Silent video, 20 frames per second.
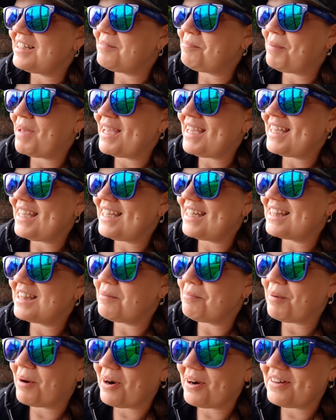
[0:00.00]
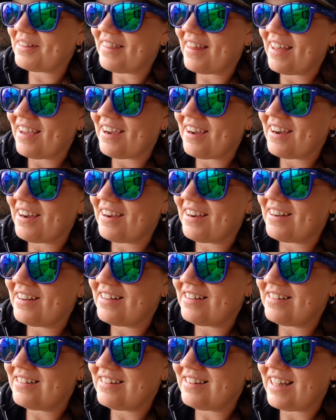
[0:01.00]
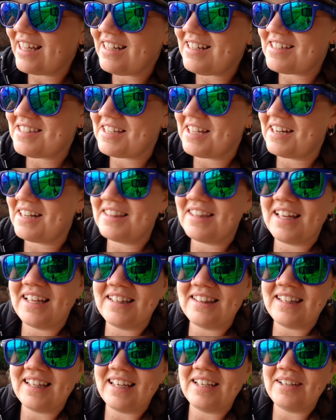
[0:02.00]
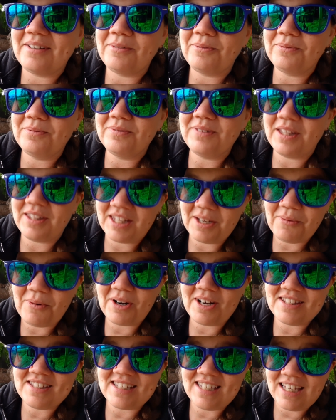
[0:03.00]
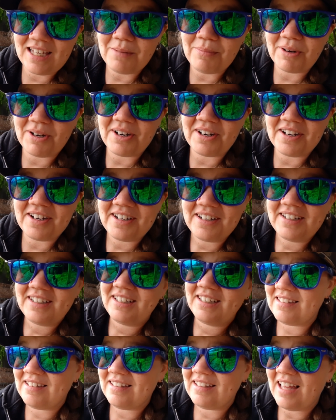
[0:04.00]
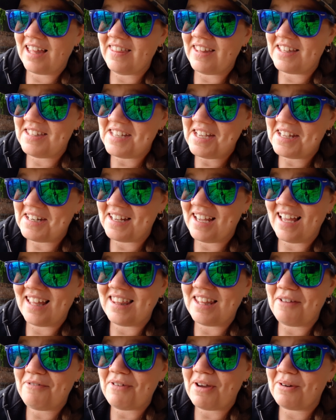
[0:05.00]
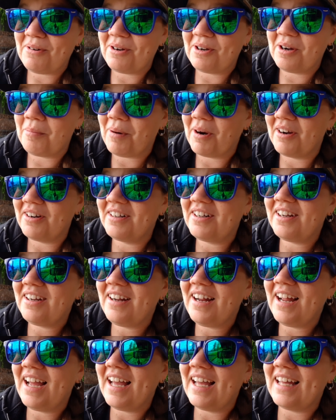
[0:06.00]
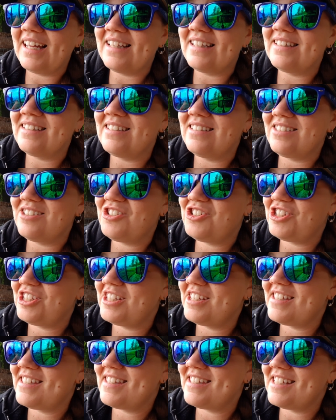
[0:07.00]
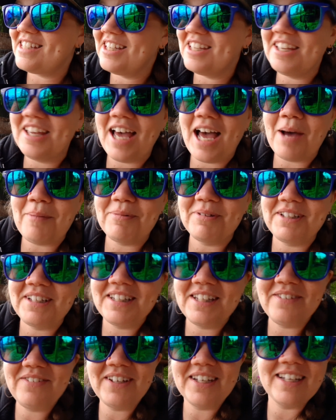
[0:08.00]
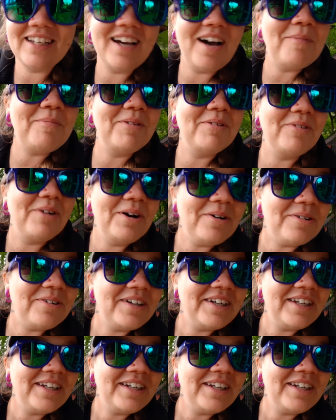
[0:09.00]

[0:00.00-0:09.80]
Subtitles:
Pinky in the barn there, they decided that they wanted to keep her. And they did, and they found her a partner, and she is still happily living up the road.